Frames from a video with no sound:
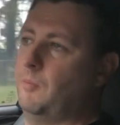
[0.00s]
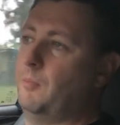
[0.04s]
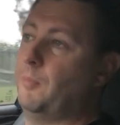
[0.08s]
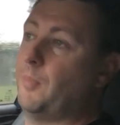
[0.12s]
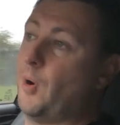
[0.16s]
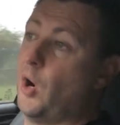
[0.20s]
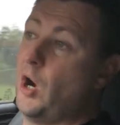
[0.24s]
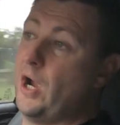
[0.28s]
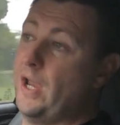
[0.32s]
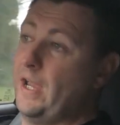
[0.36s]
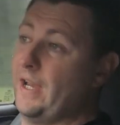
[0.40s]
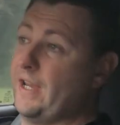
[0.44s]

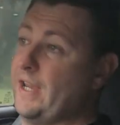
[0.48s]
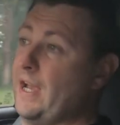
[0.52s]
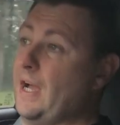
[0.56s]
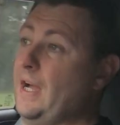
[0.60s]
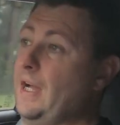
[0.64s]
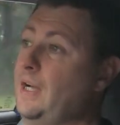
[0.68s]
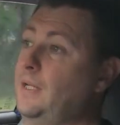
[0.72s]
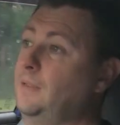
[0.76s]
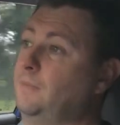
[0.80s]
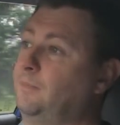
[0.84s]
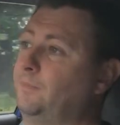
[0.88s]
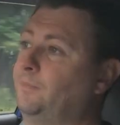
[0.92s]
buy a
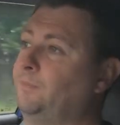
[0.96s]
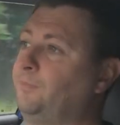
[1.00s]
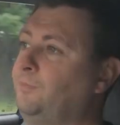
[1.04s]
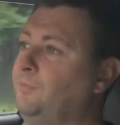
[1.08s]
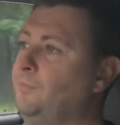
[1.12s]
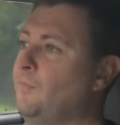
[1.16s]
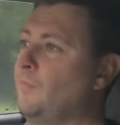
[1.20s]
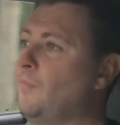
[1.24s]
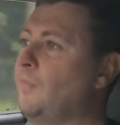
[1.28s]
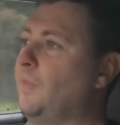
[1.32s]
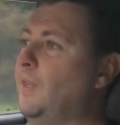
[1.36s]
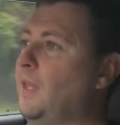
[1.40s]
car
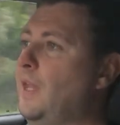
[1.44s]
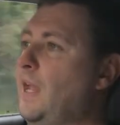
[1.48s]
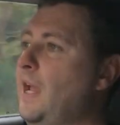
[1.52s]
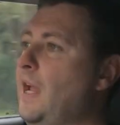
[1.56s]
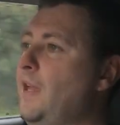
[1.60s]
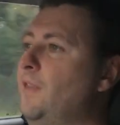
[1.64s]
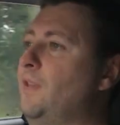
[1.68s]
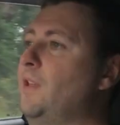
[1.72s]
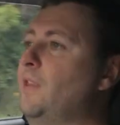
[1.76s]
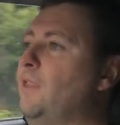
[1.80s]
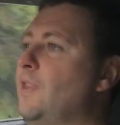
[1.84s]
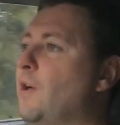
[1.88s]

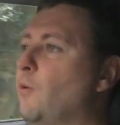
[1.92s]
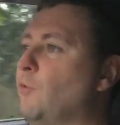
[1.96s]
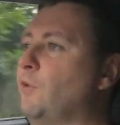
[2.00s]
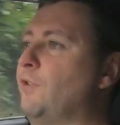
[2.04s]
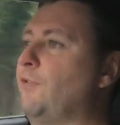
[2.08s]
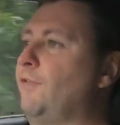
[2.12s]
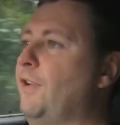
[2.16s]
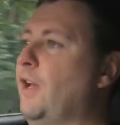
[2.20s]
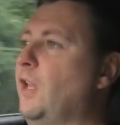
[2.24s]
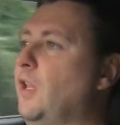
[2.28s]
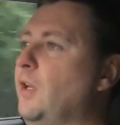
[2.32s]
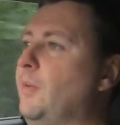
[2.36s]
and then they'll
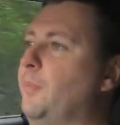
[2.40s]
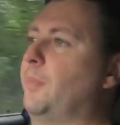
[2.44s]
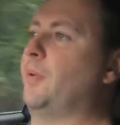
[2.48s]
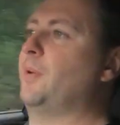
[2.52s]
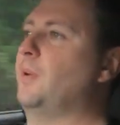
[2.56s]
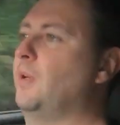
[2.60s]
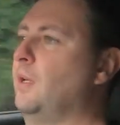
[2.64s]
develop.